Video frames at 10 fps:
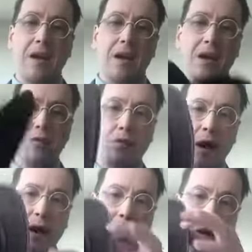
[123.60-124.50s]

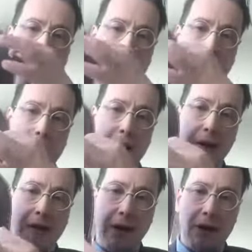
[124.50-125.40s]
creating a
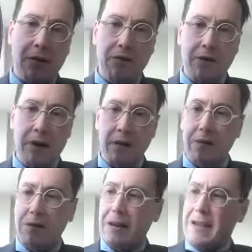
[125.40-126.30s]
layer of felt.
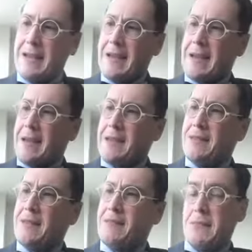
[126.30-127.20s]

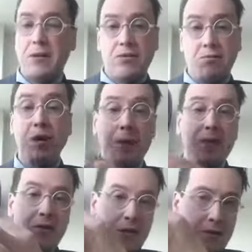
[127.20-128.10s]
It's pretty much
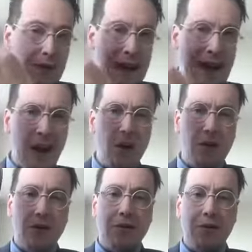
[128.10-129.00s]
just
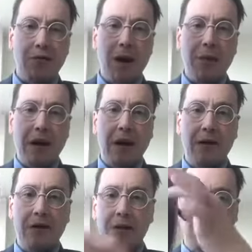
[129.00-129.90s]
hairs grabbing
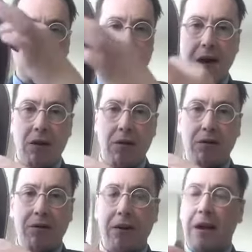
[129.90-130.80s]
onto
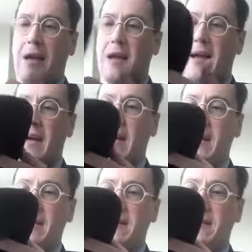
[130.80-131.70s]
hairs.
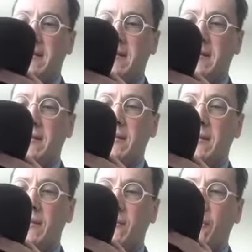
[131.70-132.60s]
And
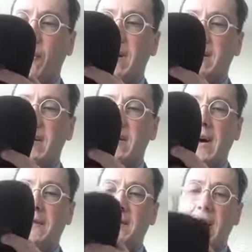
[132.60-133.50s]
what they do
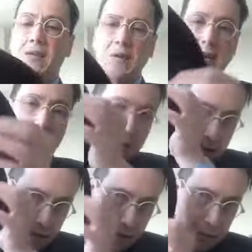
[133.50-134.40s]
after that is when you get this
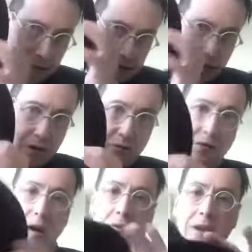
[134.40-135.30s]
bit of a sheet of
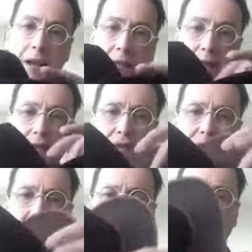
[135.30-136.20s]
felt, they'll
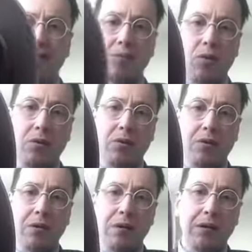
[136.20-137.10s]
sand it smooth.
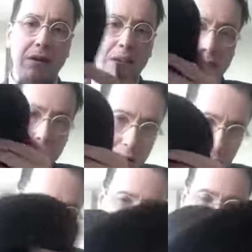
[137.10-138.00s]
And that's what you get,